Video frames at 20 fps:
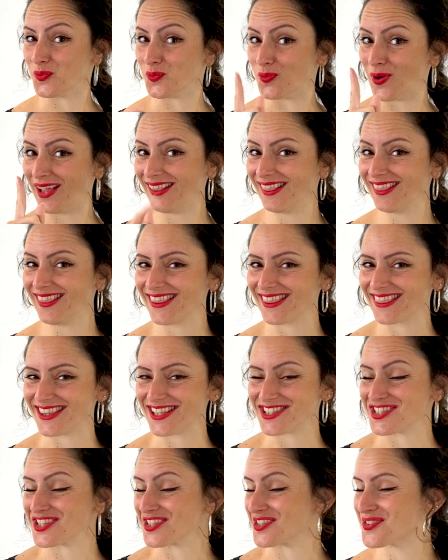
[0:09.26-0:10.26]
Well,
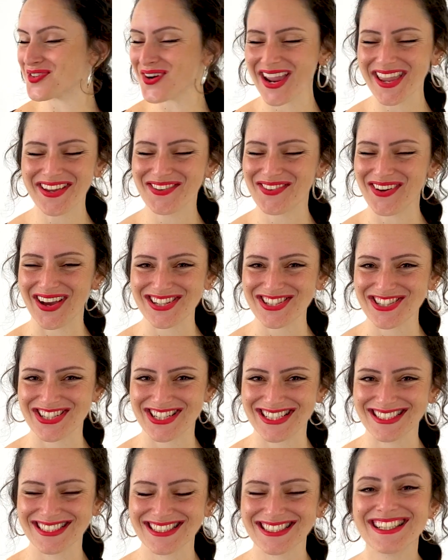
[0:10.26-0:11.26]
that's a great
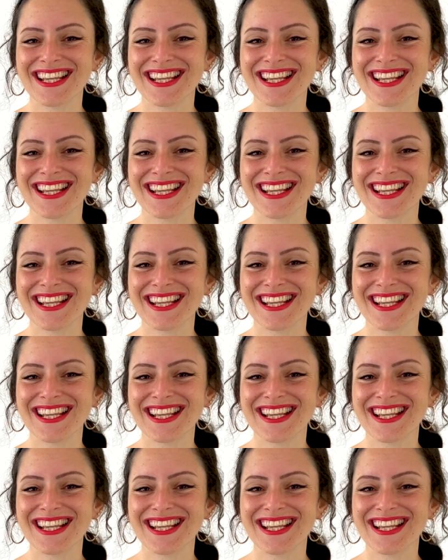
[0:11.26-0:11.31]
question.